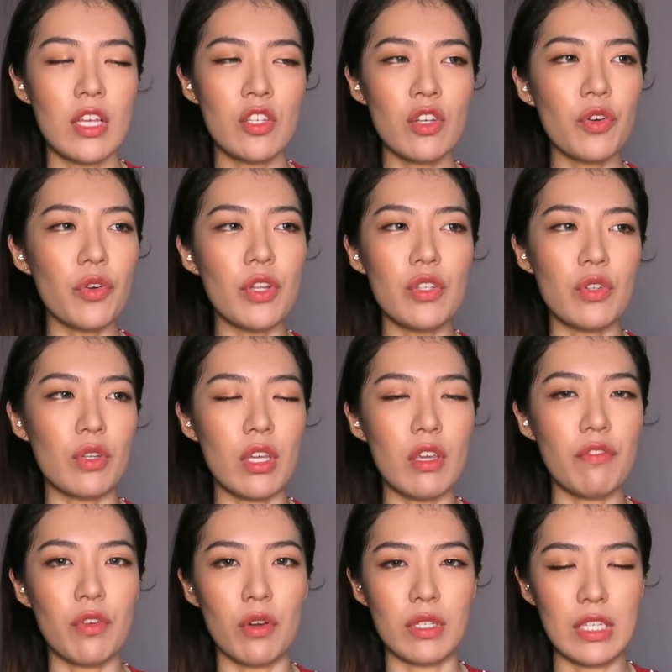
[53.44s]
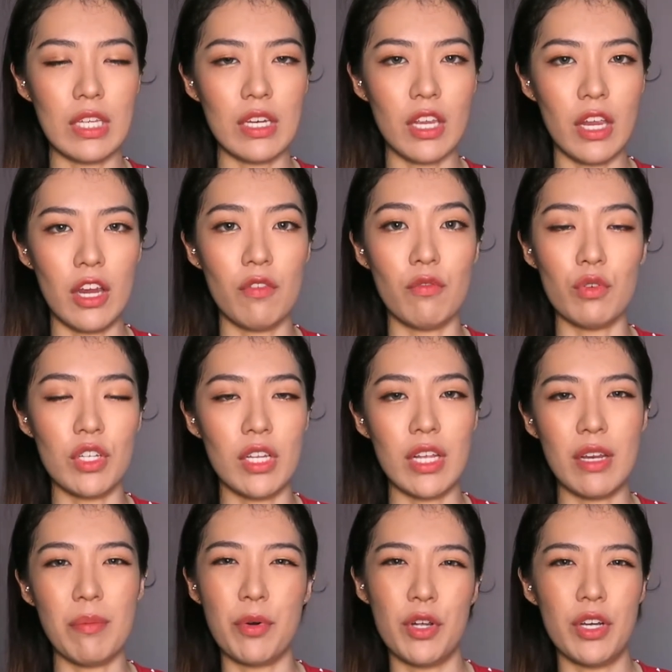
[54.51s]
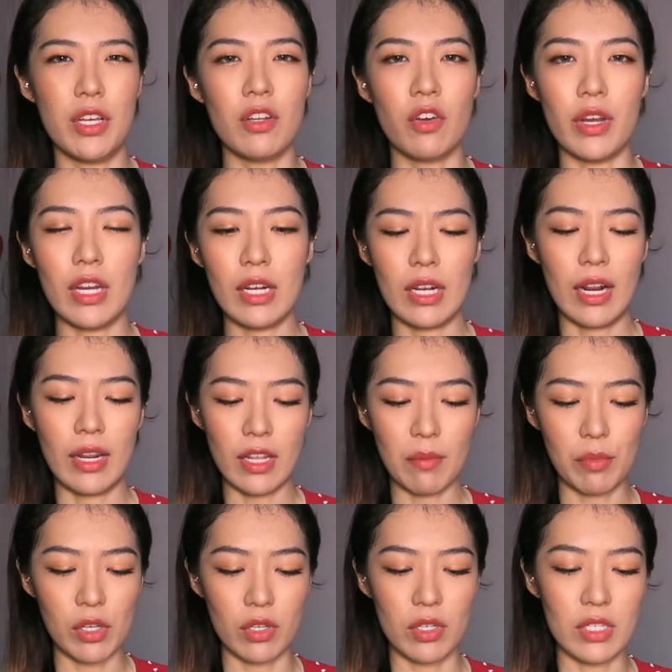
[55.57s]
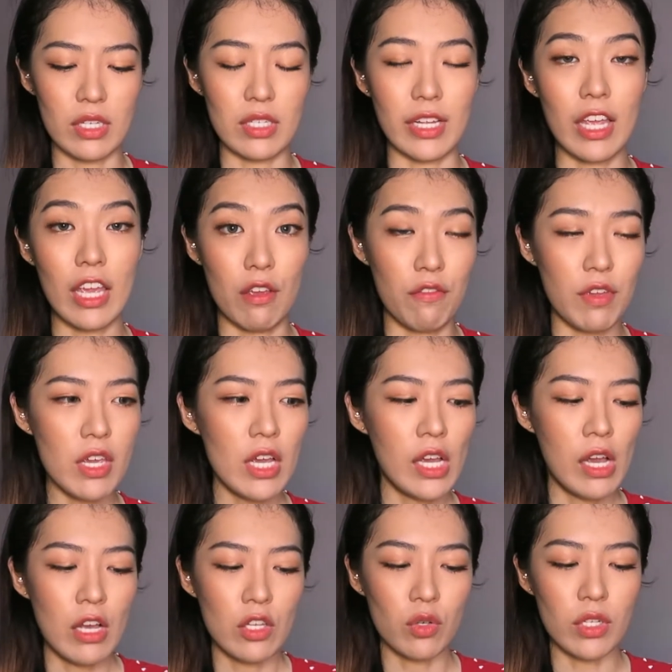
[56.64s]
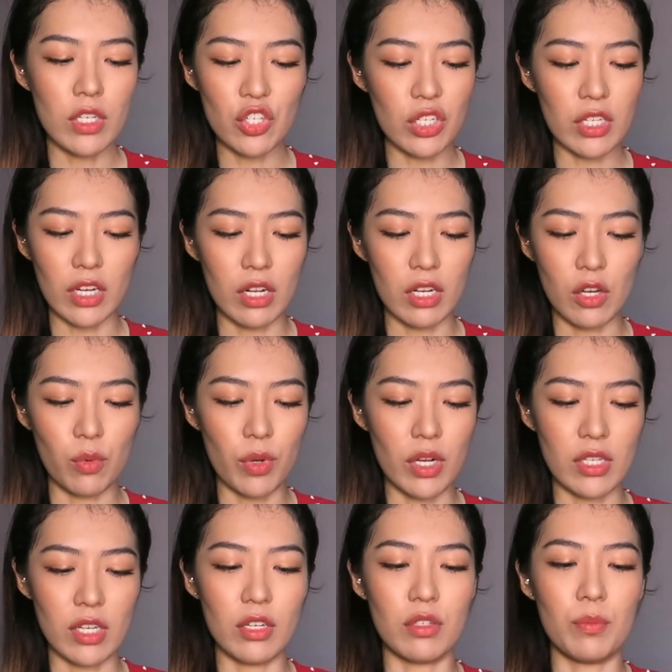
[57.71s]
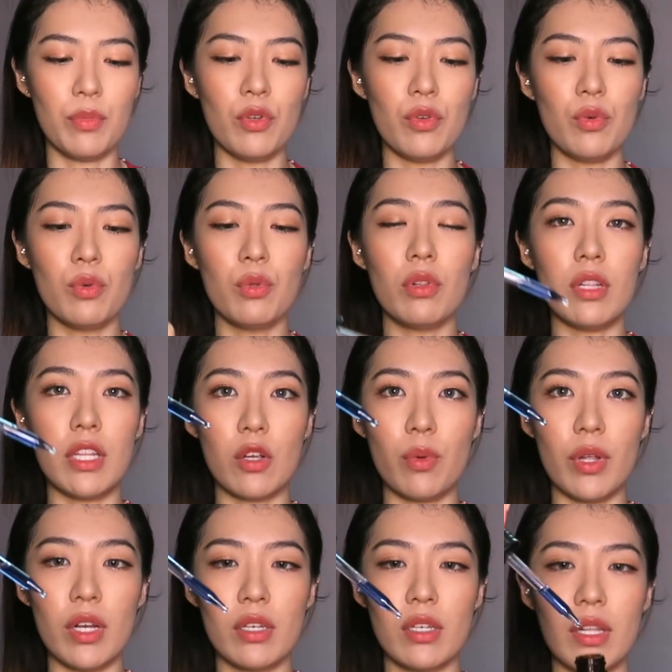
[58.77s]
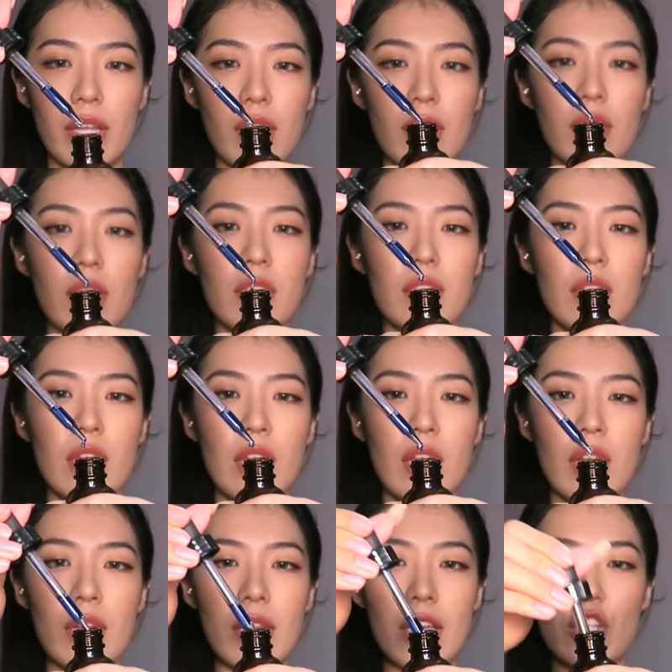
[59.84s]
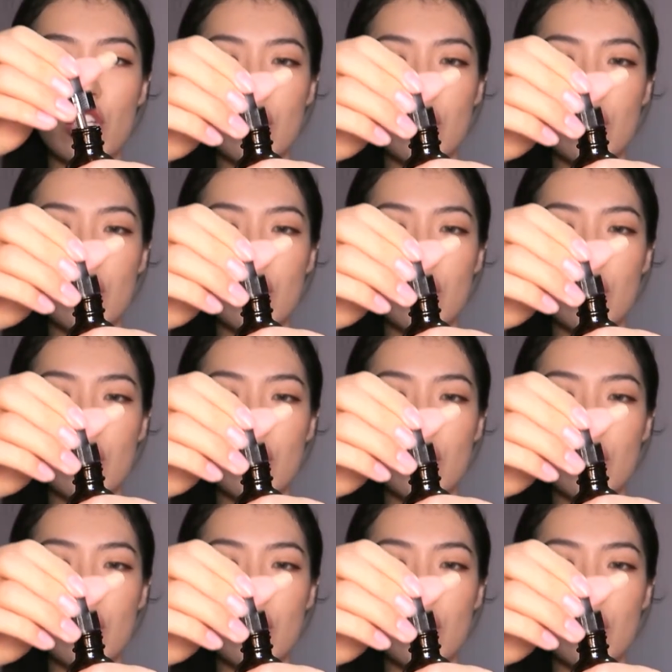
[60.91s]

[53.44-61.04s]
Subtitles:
not going to give your skincare routine any burden or anything like that because it's like heavy. So this is just like a liquid, it's like a blue liquid like this that